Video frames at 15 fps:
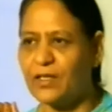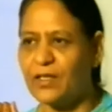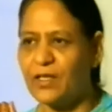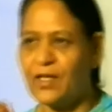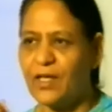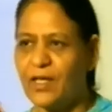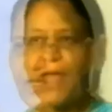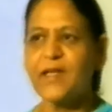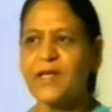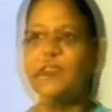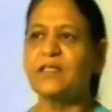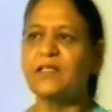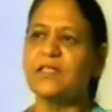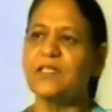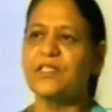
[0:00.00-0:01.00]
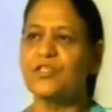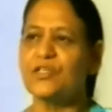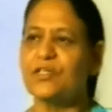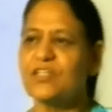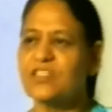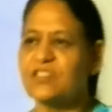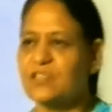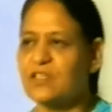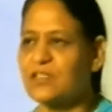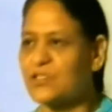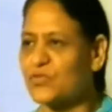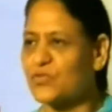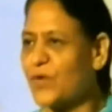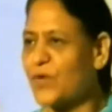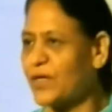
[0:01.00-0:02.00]
Another teacher is
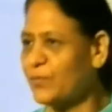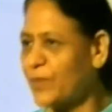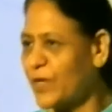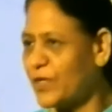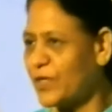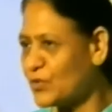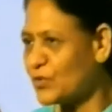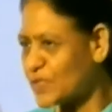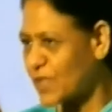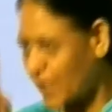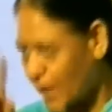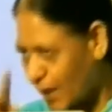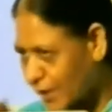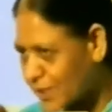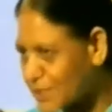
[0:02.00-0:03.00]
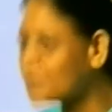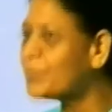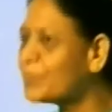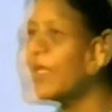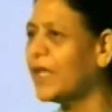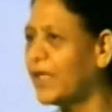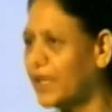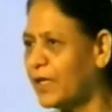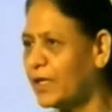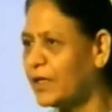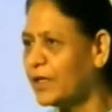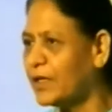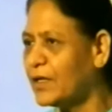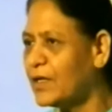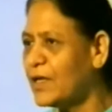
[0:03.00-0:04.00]
satisfied when you say explain.
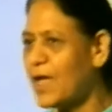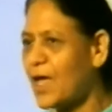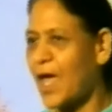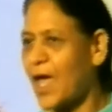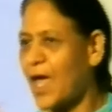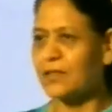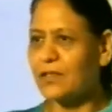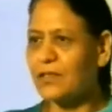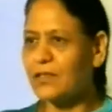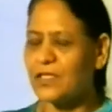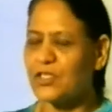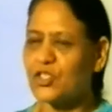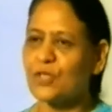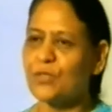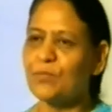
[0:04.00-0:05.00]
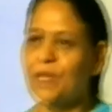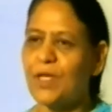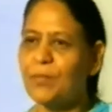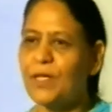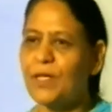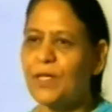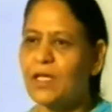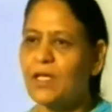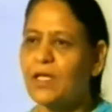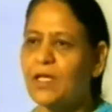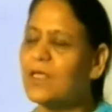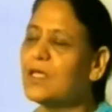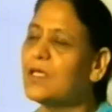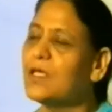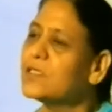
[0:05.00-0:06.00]
Another teacher may be
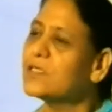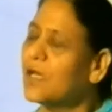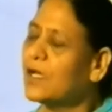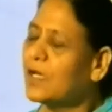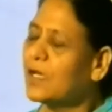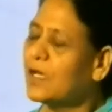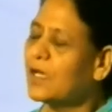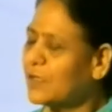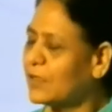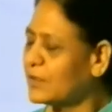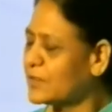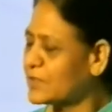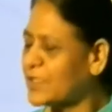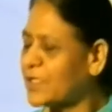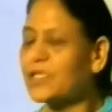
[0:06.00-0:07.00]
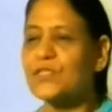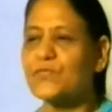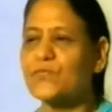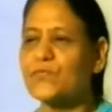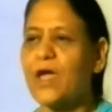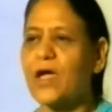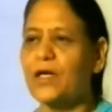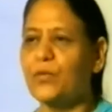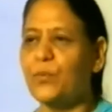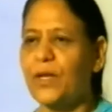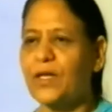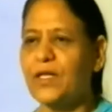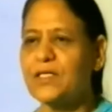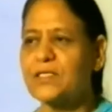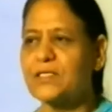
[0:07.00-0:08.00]
satisfied when
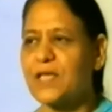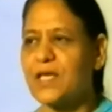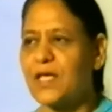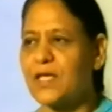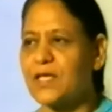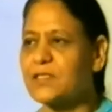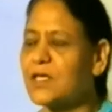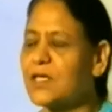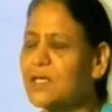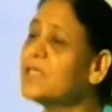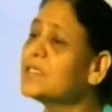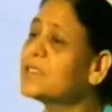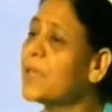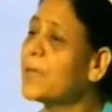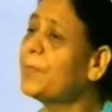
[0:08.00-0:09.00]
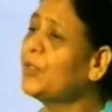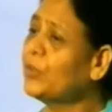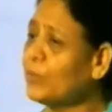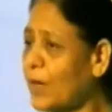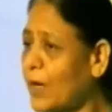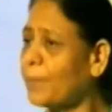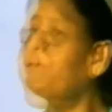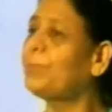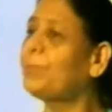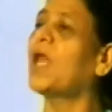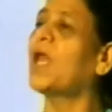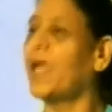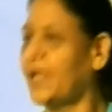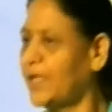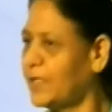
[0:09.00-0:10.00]
he says he is able to
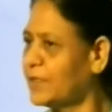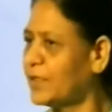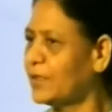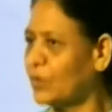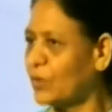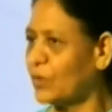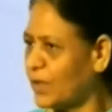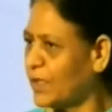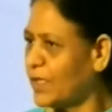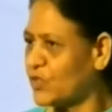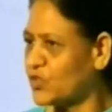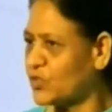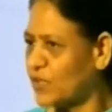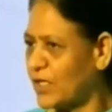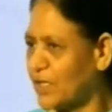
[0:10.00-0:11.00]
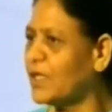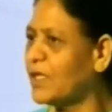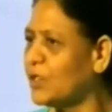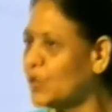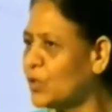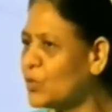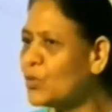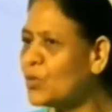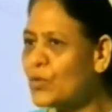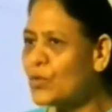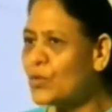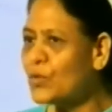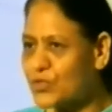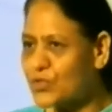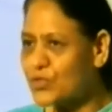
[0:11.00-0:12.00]
apply the knowledge in a new
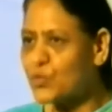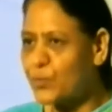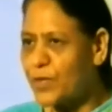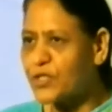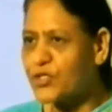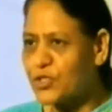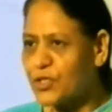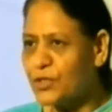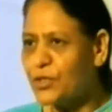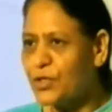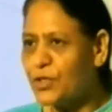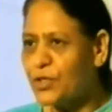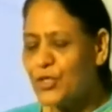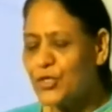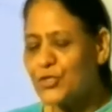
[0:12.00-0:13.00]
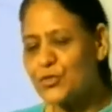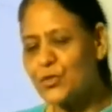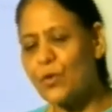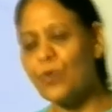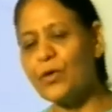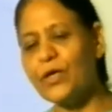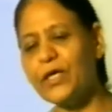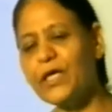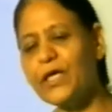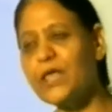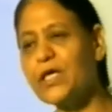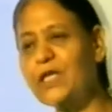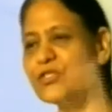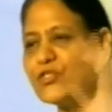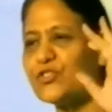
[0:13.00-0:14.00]
situation. So
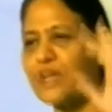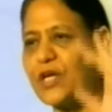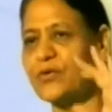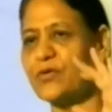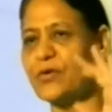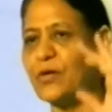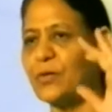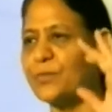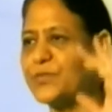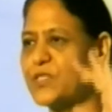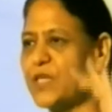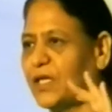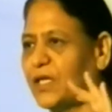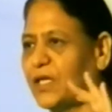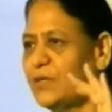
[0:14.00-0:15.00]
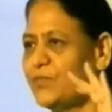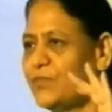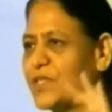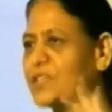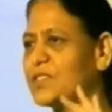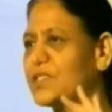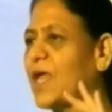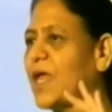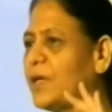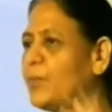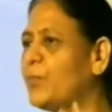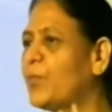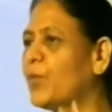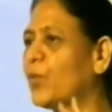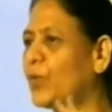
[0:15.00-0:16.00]
each general objective is then
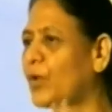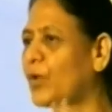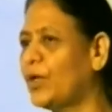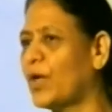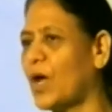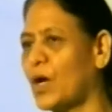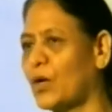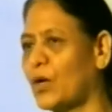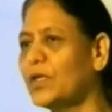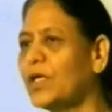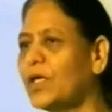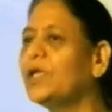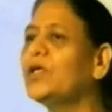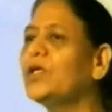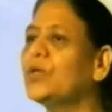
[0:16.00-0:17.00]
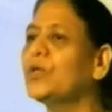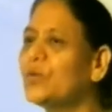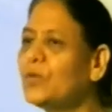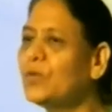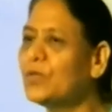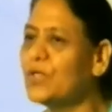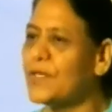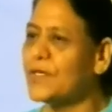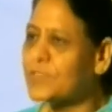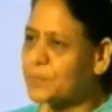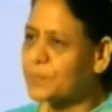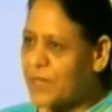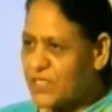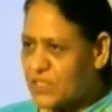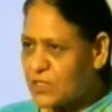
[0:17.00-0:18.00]
broken down into
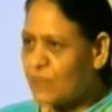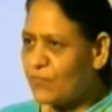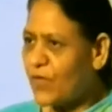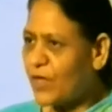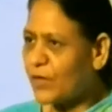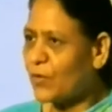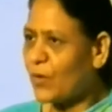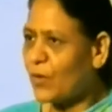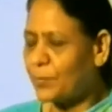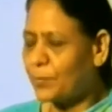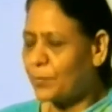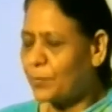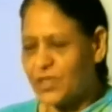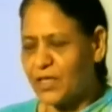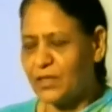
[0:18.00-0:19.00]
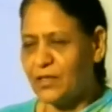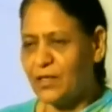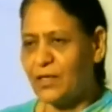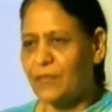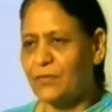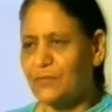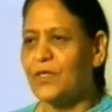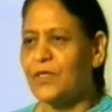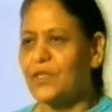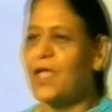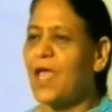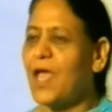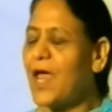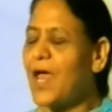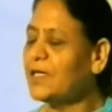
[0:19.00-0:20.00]
specific objective,
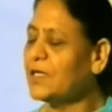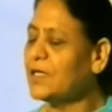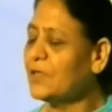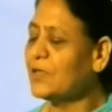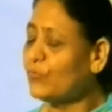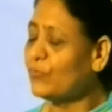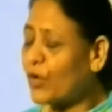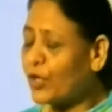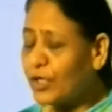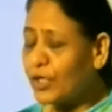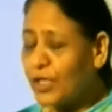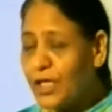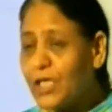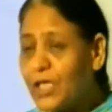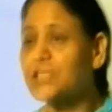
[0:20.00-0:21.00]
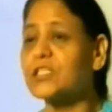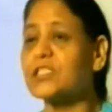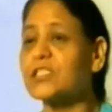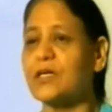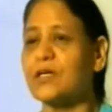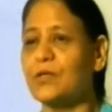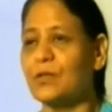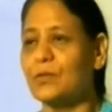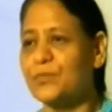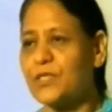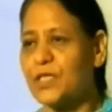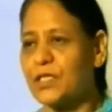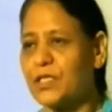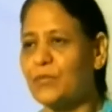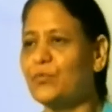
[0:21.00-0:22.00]
and for each general
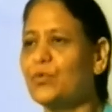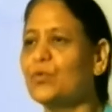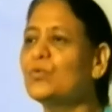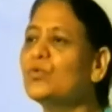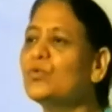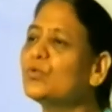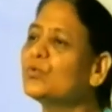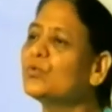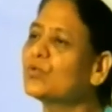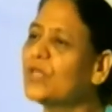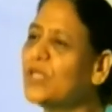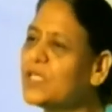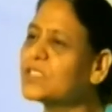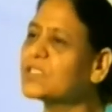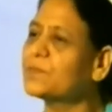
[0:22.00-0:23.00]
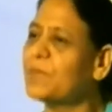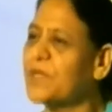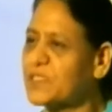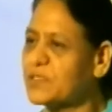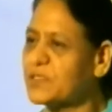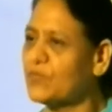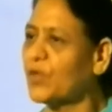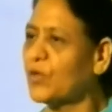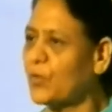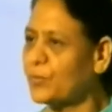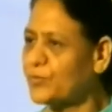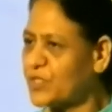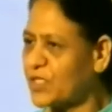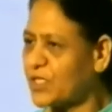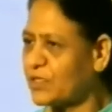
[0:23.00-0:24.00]
objective 2 to 3 specific
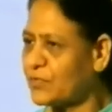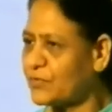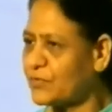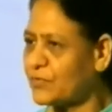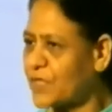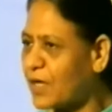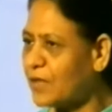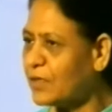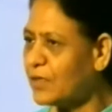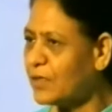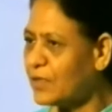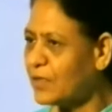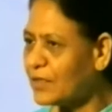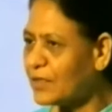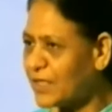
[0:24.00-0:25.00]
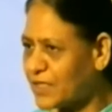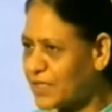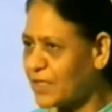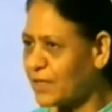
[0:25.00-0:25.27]
objectives are written.